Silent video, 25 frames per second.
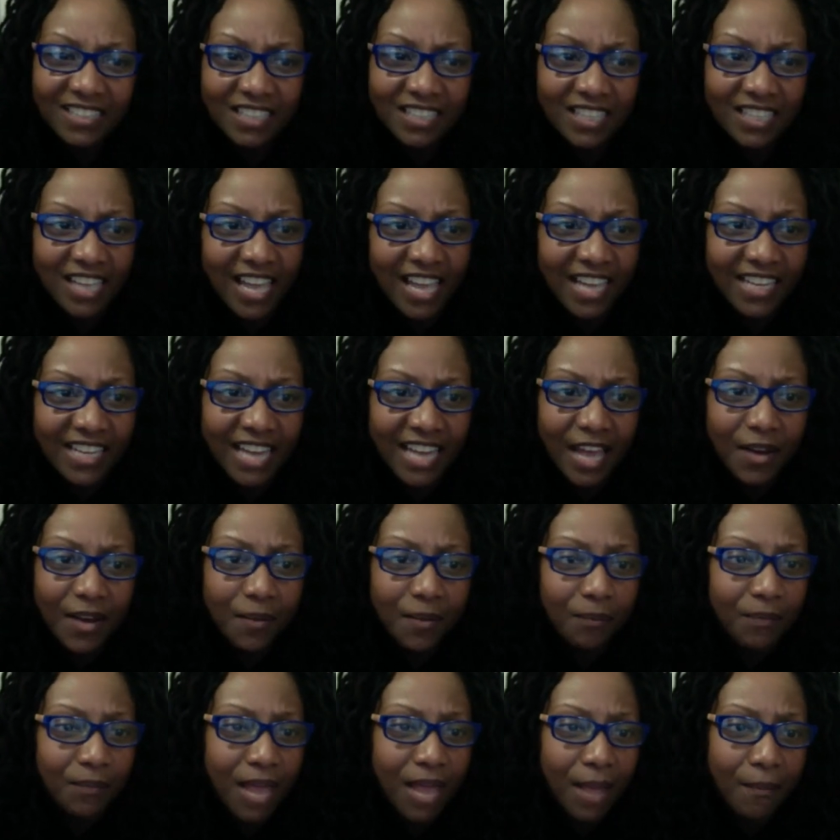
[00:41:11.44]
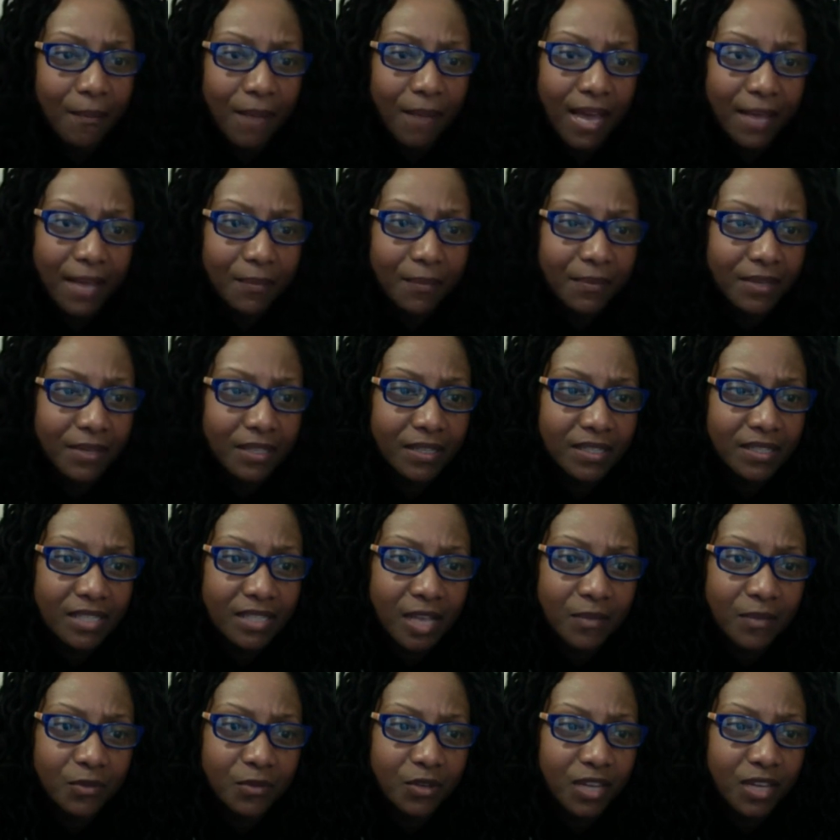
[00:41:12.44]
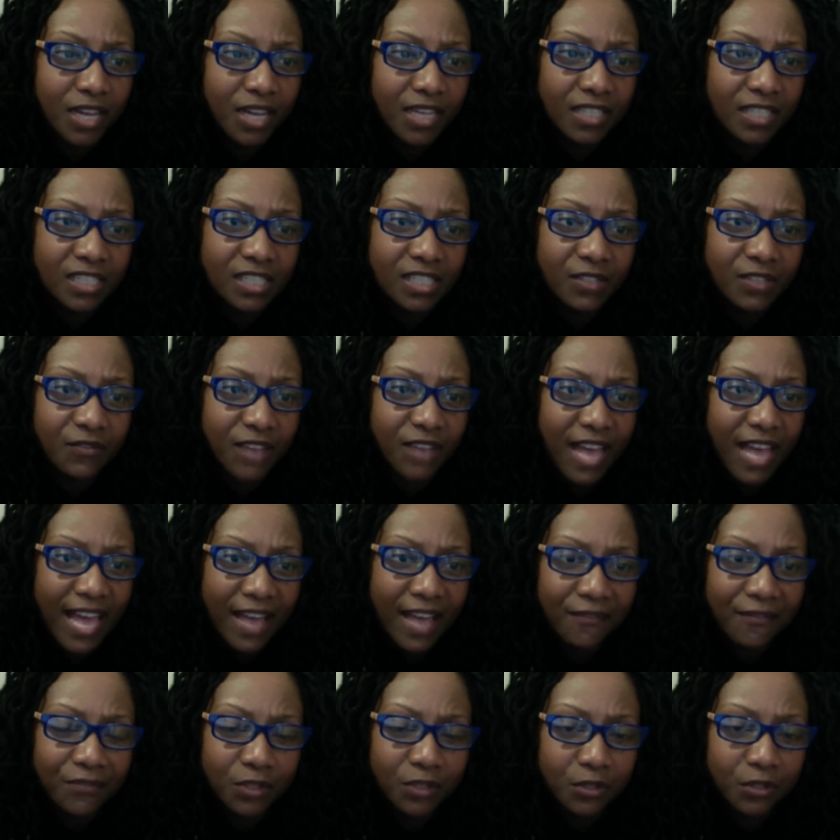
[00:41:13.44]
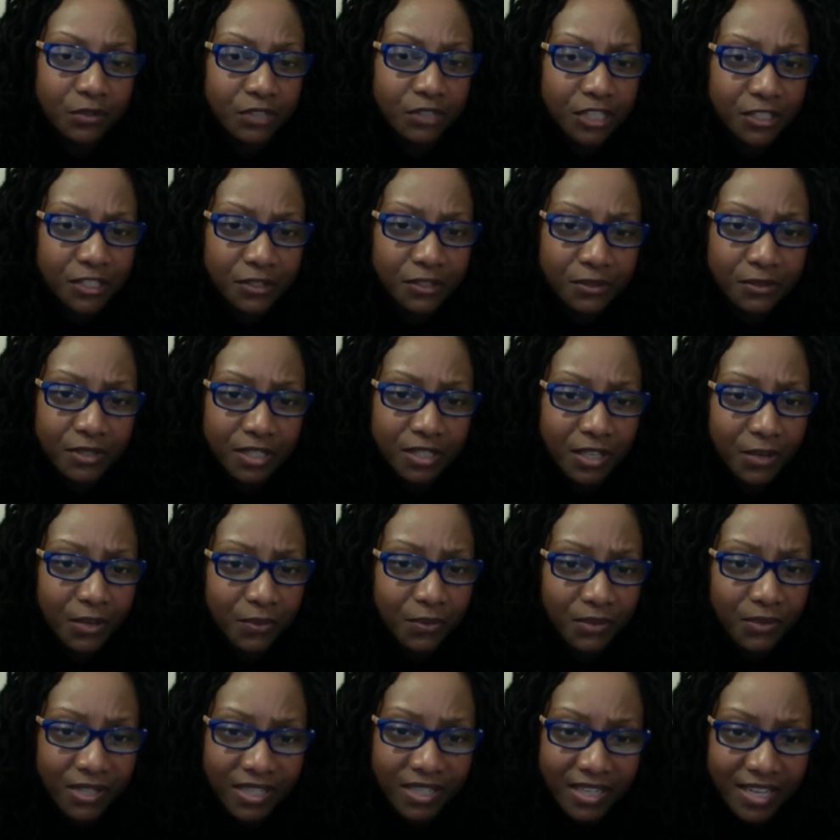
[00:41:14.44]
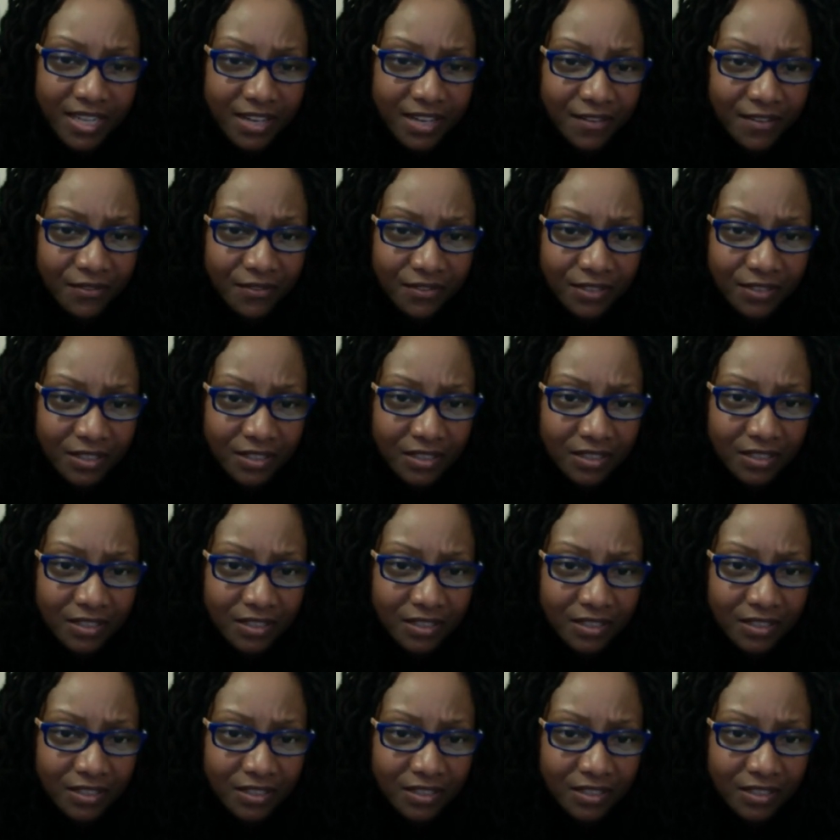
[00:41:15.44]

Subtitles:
Hey, that might have been something you had to survive through too, so whatever.